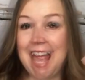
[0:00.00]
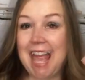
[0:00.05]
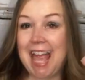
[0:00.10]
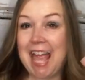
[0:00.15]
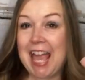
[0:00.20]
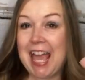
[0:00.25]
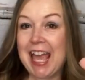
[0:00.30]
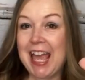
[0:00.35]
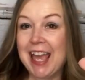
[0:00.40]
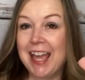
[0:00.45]

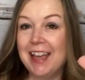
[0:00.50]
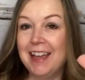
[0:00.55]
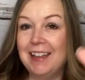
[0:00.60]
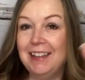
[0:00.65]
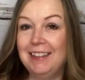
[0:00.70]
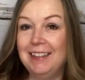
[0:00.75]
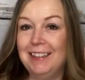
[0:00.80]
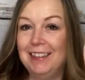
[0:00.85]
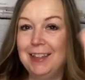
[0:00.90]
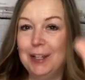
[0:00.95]

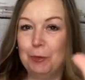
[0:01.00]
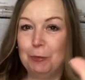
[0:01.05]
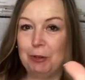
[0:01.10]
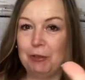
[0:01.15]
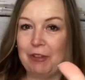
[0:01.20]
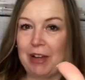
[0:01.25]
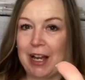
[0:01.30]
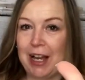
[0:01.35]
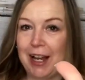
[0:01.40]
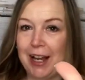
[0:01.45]
And number
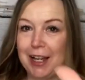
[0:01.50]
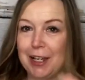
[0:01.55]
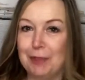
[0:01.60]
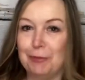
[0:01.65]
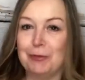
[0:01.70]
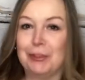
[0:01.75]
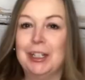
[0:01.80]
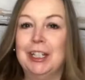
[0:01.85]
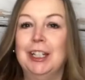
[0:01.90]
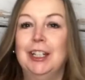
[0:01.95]
five,
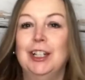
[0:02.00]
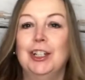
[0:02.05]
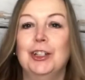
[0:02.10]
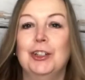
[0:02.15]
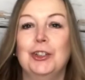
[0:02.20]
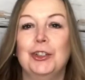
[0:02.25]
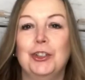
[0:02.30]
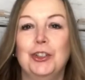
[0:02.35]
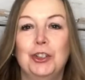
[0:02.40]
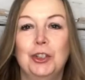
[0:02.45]

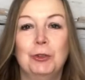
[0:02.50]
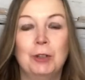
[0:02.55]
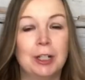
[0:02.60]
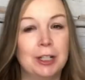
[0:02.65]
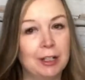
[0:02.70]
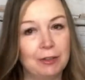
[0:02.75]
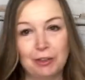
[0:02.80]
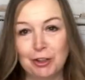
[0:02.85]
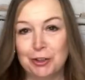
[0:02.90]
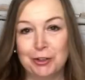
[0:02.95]
you are
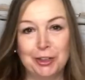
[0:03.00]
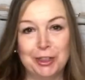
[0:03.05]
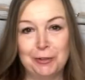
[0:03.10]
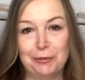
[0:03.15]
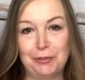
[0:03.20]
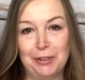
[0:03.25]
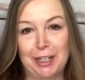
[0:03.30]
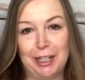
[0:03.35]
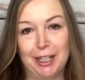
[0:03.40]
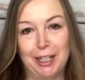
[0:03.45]
never going to
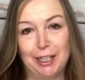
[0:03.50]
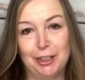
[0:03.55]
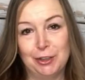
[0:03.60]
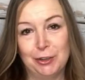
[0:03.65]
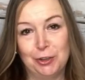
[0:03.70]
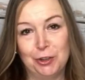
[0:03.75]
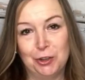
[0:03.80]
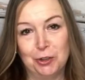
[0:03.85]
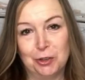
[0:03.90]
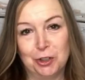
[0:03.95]
find
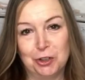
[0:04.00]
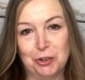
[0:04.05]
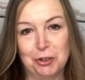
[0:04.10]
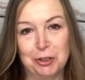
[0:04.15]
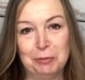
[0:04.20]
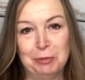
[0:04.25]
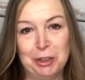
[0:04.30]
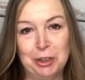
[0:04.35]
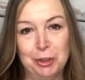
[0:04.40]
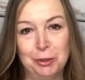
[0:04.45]
your
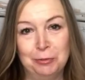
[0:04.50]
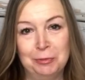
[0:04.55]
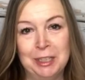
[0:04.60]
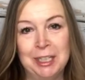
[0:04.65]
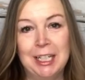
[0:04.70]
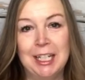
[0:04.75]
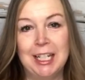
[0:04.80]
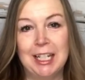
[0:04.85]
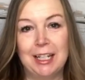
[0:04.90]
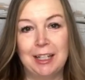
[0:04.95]
dream home
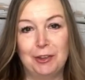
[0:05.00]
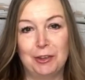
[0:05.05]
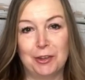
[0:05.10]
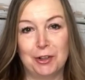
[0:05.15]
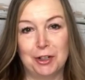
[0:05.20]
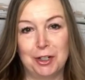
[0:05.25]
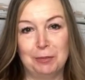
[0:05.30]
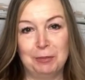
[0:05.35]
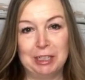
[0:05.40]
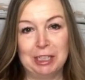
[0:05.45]
in
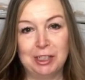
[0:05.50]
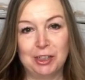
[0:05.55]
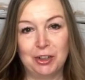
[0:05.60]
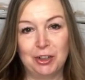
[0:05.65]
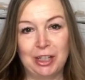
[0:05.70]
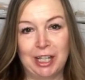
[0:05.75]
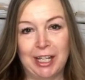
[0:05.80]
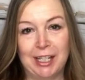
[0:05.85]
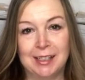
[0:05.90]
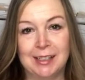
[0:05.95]
30 minutes
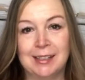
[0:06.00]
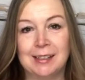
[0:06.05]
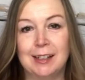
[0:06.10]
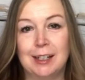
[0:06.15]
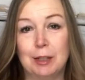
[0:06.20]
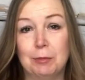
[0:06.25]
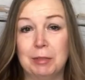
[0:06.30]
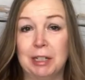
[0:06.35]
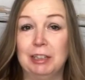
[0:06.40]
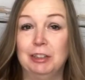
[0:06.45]
or less
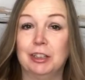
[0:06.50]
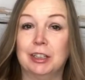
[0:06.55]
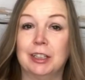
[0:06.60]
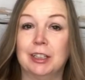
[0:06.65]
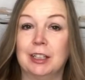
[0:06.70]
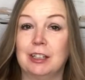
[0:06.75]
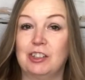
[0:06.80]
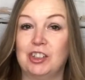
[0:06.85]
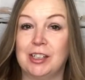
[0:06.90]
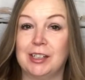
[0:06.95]
and by
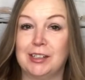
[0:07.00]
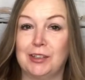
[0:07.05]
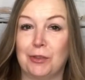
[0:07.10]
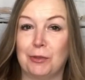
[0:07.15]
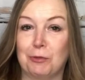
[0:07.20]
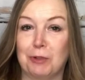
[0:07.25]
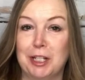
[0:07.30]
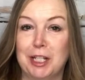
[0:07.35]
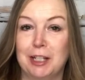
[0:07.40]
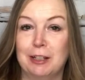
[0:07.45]
looking at just
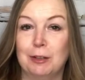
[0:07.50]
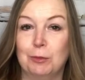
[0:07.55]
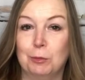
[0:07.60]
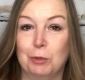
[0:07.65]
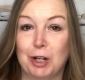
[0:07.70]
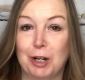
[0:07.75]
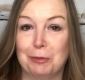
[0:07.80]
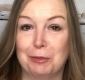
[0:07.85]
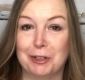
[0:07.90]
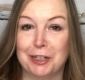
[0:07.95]
three
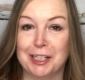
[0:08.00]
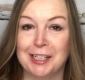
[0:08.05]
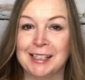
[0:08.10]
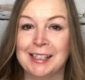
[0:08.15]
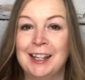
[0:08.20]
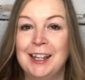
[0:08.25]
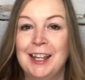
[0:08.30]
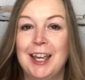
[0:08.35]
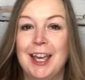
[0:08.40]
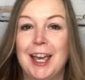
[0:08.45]
properties.
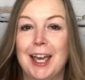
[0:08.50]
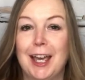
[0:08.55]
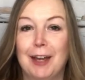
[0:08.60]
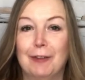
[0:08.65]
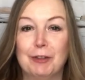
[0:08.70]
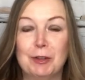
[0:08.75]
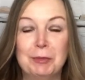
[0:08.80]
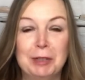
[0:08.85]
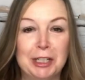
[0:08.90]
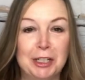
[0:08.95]

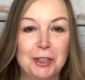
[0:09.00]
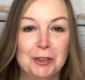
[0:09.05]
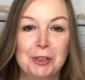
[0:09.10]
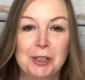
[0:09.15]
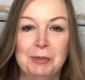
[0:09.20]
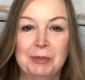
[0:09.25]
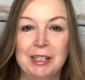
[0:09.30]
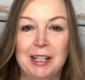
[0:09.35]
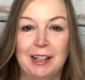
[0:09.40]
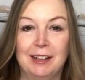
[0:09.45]
Everybody
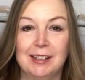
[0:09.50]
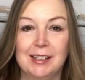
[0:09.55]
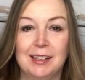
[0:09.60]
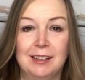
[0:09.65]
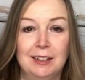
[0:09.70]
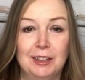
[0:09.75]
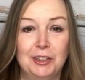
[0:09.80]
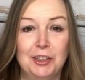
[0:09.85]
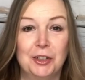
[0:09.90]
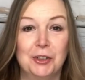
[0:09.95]
who's been house
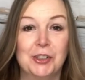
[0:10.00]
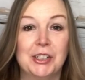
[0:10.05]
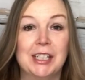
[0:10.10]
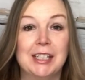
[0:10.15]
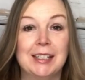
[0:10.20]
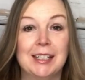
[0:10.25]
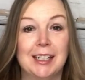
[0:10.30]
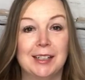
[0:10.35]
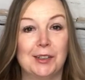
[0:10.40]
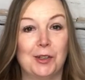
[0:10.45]
hunting knows
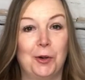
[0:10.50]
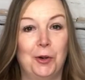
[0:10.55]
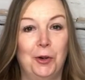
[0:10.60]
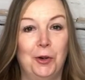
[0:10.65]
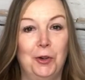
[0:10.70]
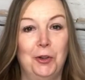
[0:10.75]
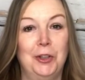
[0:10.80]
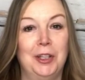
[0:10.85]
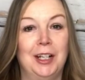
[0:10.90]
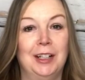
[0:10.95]
it takes a
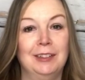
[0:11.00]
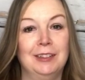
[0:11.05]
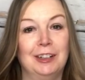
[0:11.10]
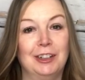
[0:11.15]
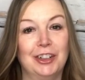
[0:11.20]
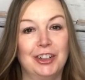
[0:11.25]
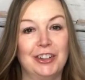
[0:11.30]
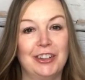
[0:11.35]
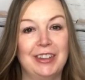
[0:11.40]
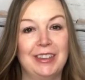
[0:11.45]
whole lot
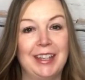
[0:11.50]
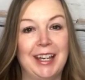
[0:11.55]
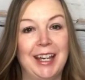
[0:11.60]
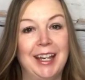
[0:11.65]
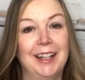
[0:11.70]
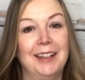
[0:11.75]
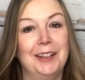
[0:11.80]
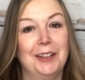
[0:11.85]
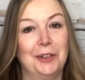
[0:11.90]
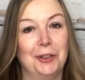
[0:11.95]
longer than
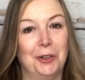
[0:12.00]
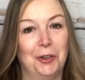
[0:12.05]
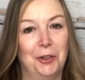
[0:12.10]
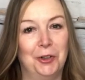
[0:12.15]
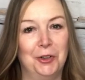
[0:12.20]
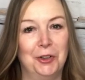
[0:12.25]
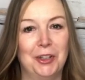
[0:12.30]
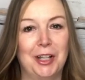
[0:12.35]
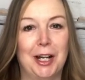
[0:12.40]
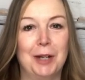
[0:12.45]
that and a
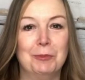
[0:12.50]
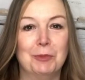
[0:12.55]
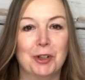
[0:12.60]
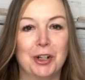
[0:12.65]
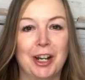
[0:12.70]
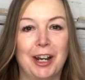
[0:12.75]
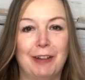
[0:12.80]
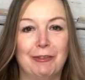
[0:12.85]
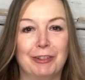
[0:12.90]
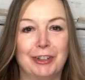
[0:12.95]
whole lot
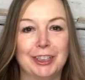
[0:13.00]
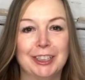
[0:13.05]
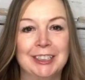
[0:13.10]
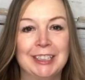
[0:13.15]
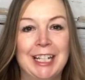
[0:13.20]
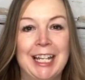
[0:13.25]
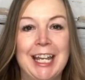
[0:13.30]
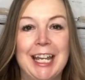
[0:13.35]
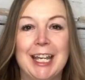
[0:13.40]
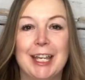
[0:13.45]
more effort.
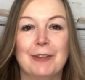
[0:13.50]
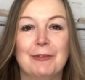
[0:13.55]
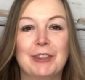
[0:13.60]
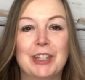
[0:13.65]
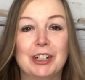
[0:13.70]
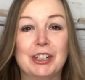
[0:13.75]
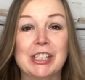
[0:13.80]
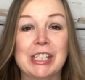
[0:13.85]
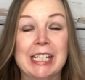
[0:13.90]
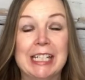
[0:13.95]
If
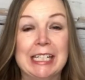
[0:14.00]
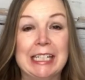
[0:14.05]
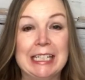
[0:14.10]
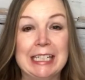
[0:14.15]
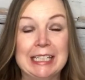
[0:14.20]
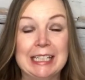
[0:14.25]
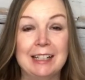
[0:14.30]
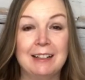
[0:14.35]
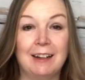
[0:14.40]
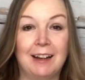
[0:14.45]
there's
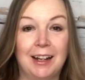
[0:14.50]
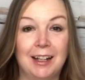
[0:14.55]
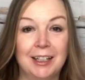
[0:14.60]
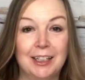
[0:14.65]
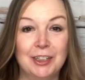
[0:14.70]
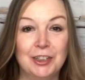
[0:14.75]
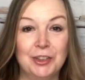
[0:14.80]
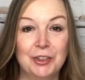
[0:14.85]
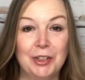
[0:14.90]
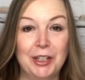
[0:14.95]
anything I
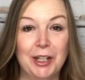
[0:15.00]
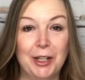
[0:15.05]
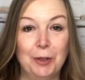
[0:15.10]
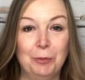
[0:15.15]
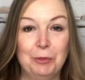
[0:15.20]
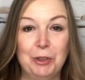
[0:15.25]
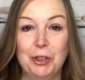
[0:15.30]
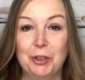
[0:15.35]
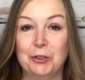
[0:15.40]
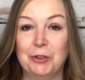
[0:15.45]
can do to
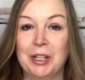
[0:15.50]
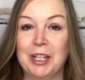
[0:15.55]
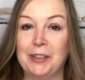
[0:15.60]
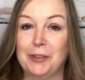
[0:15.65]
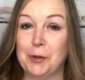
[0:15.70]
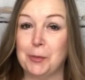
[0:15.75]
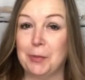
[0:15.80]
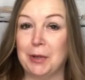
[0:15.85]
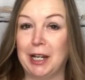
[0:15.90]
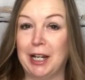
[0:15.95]
help you
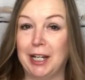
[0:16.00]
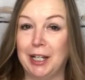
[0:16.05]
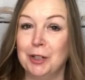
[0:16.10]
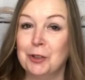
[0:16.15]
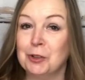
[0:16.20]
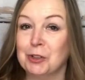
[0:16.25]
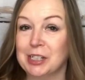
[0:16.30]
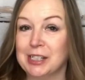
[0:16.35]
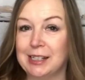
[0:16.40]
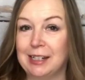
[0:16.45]
either buy
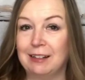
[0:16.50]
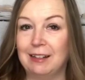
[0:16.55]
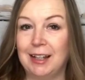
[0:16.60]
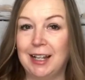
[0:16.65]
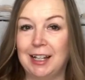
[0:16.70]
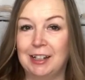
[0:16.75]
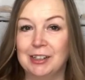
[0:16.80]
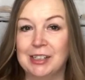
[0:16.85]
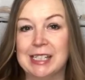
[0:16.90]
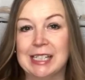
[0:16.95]
or sell a
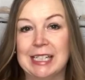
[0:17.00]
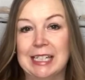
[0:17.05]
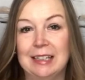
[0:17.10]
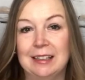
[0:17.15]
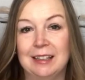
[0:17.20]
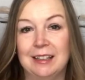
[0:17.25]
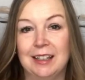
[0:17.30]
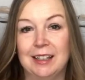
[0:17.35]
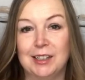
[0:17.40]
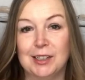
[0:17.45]
house in
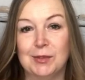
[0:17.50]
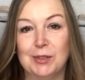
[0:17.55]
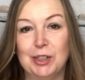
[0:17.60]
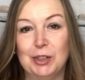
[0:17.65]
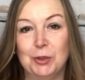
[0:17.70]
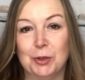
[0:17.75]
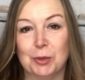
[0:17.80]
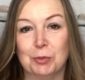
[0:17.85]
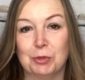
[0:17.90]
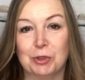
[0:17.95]
the
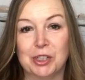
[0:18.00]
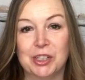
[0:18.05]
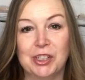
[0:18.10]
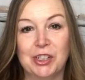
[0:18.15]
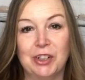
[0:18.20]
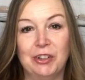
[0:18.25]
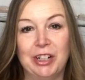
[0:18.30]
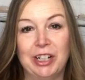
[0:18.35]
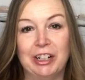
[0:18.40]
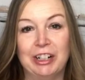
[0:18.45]
Gainesville or
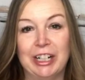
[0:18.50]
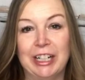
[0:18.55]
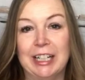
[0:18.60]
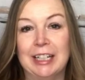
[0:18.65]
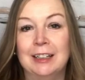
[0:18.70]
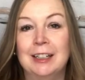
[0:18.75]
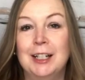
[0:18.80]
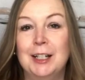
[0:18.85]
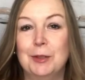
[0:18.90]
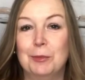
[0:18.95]
Bristow
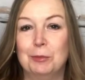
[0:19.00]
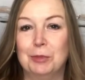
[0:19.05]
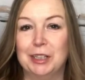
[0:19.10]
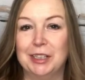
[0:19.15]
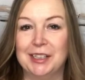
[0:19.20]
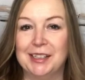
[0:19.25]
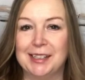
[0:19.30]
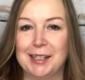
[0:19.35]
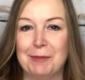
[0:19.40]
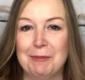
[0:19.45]
area,
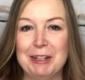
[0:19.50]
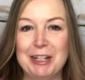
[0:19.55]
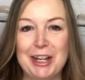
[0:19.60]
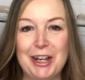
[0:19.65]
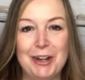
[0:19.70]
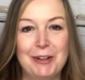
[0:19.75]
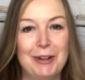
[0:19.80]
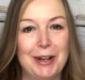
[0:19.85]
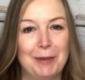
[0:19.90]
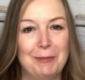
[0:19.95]
please let me
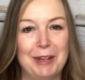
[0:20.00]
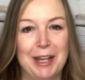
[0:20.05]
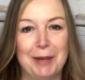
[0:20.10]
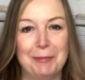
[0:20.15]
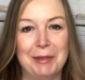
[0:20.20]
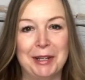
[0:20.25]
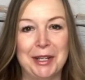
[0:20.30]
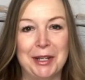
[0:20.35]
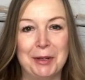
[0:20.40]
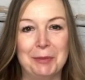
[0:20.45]
know. I'm
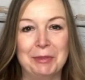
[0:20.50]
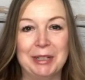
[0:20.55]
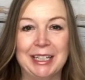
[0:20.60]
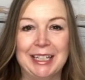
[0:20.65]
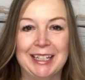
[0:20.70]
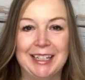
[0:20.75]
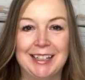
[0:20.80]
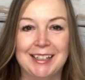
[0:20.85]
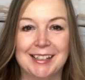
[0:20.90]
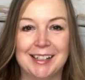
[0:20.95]
happy to help
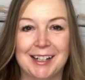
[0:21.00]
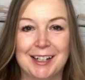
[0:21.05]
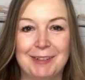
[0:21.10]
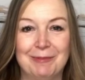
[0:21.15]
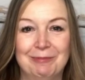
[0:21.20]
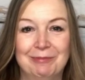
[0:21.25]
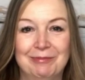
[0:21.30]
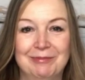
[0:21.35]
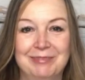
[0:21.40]
anytime.